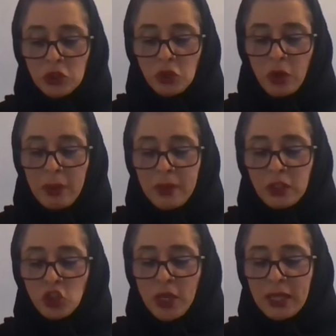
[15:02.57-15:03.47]
about
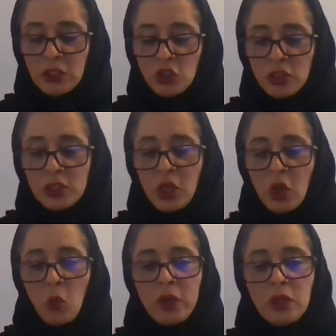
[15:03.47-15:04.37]
describing the
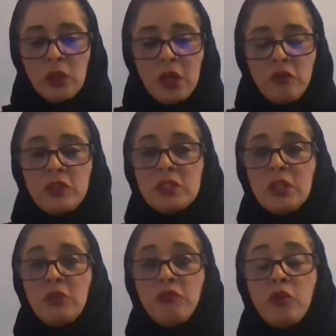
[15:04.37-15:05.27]
challenges when a lot of
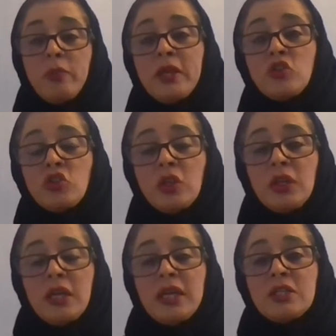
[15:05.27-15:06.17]
this
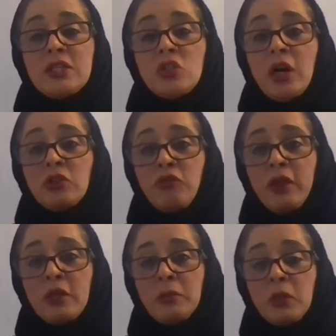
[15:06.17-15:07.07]
information is not
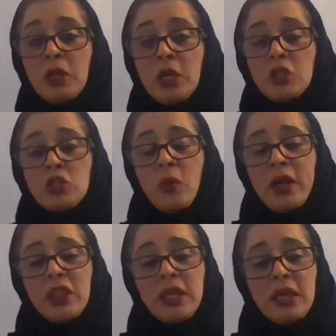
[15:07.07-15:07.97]
available.
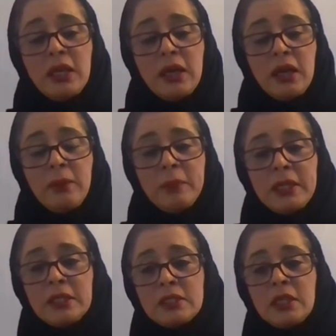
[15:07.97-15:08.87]
So I think
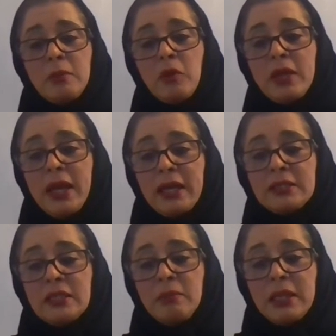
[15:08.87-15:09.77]
in summary
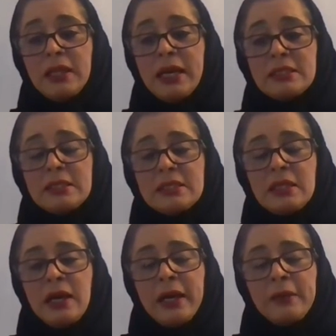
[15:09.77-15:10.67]
and in my
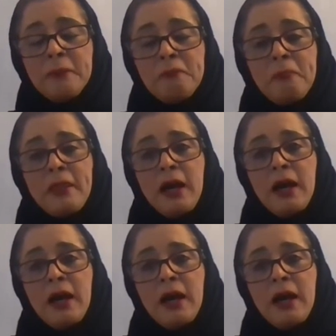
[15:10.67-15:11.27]
last slide,